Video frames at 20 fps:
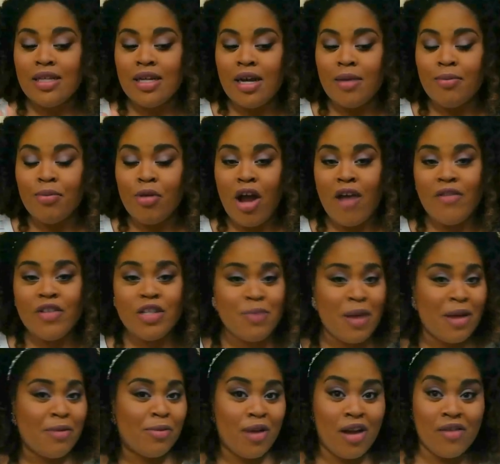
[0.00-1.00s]
province
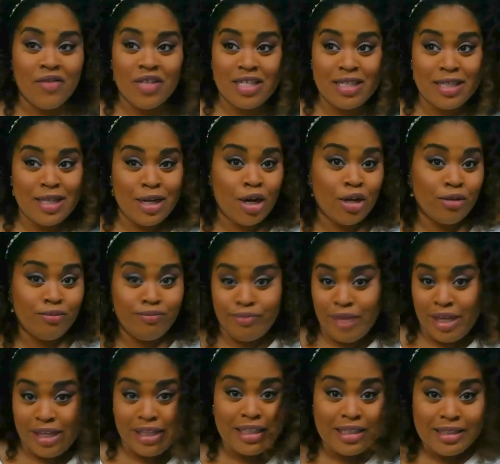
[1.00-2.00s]
by province. They're
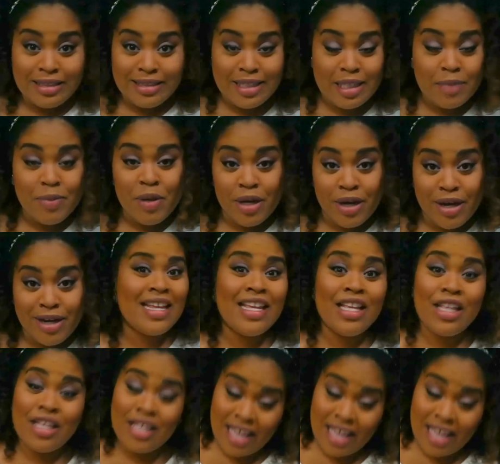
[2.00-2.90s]
like disappearing.